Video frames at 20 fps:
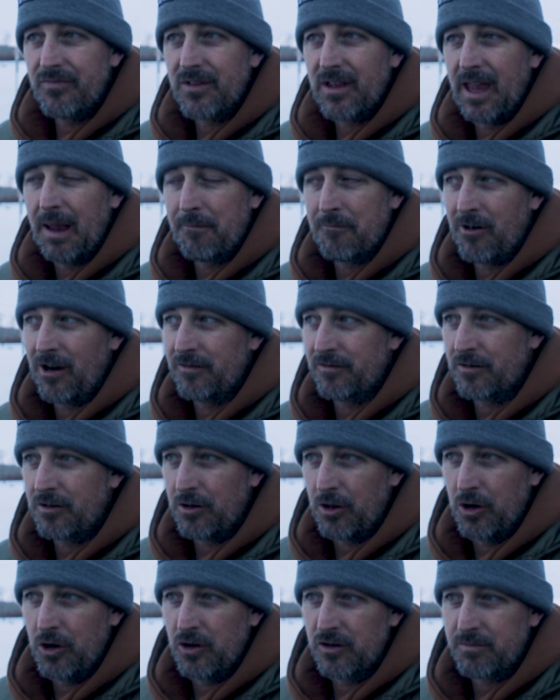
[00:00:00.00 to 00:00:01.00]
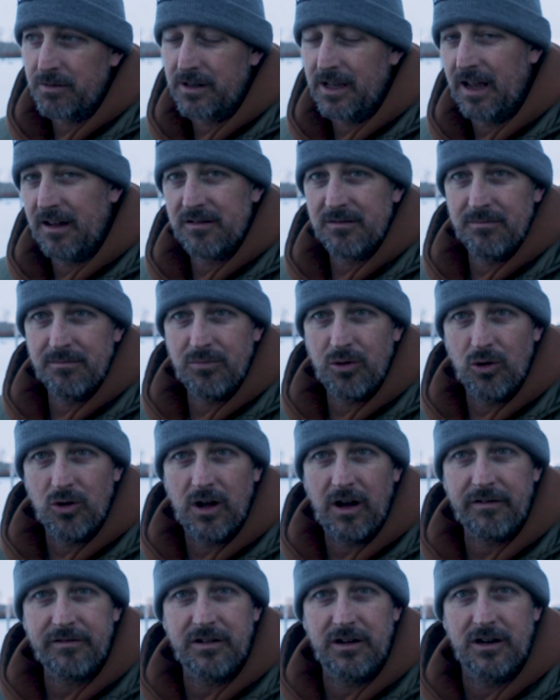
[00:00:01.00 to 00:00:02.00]
Campground's closed, but they have some
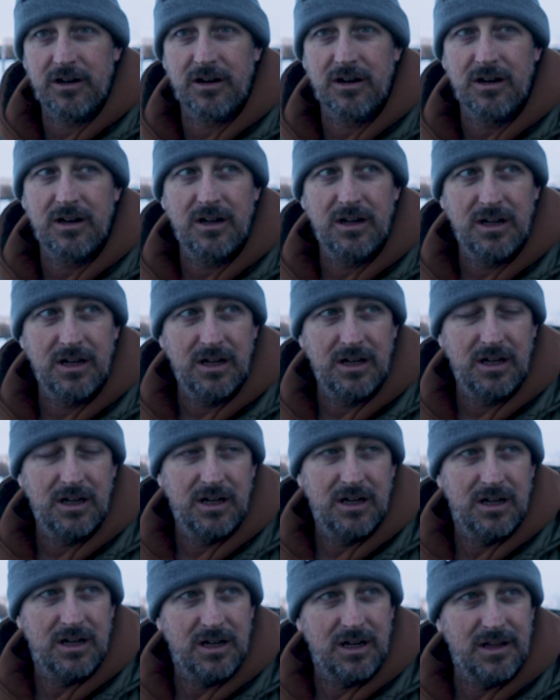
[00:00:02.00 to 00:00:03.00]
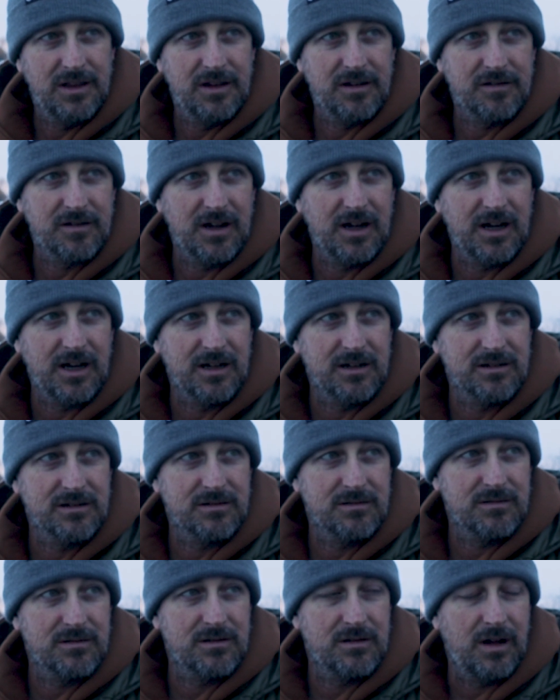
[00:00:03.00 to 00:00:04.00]
pull-offs here in this
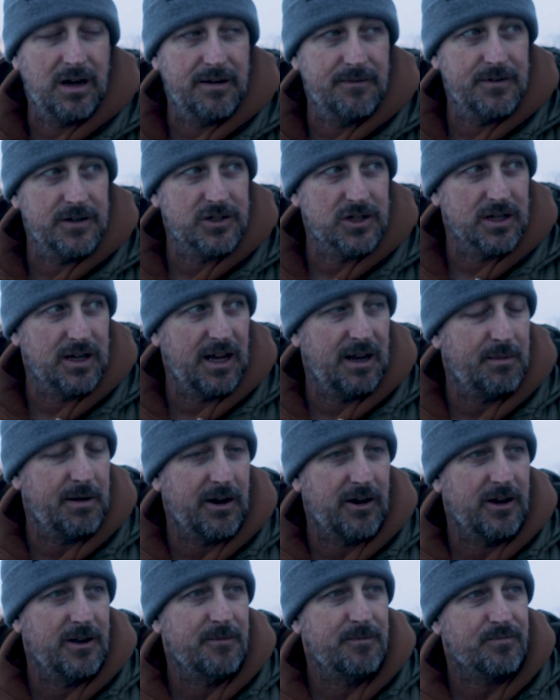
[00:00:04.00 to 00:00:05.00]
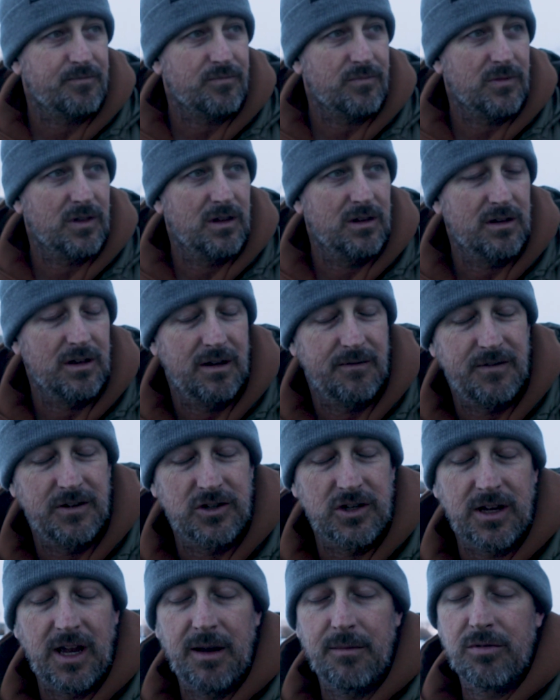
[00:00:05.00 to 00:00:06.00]
fish and game area, the
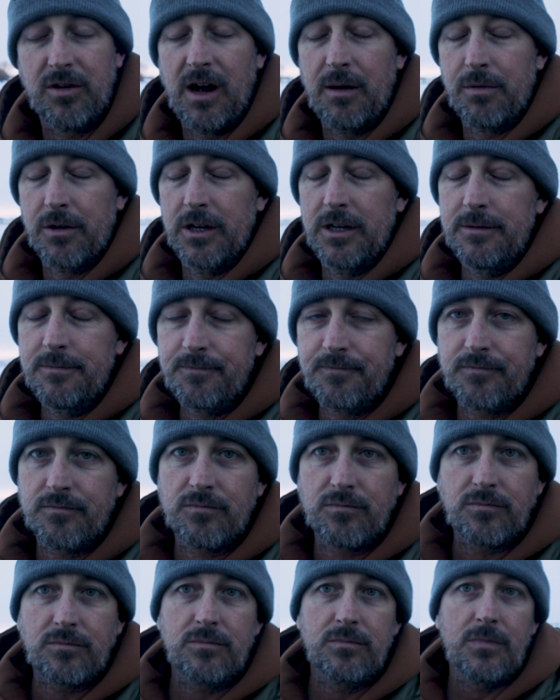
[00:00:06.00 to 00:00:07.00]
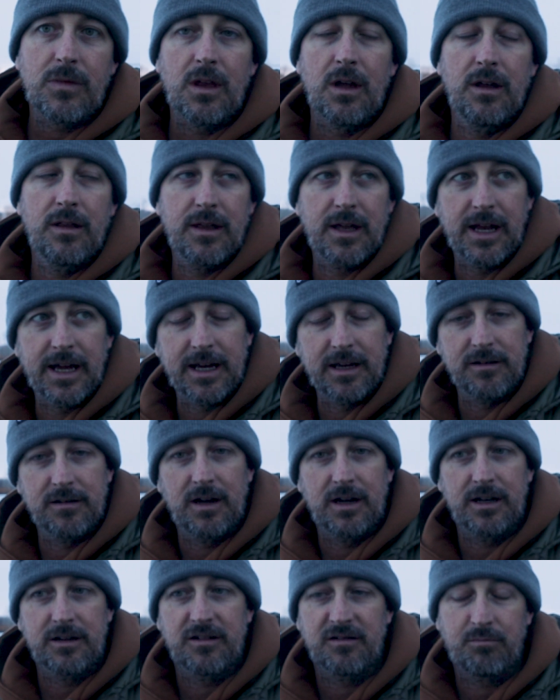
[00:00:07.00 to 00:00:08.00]
fish and game property, that I can
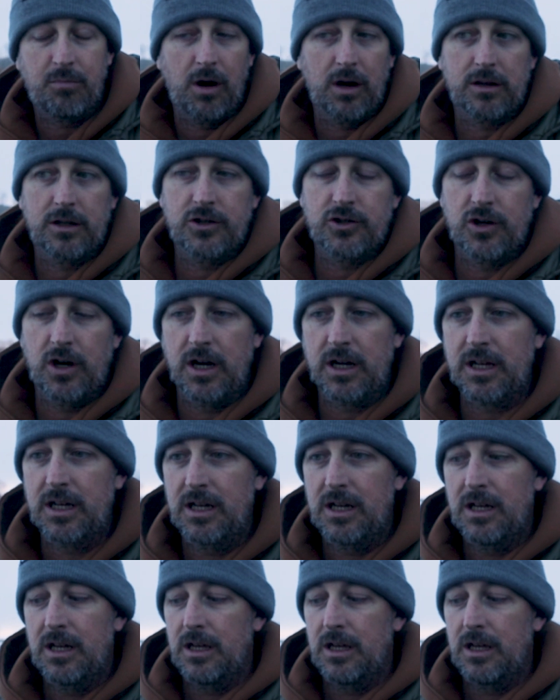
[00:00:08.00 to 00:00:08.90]
just park the truck.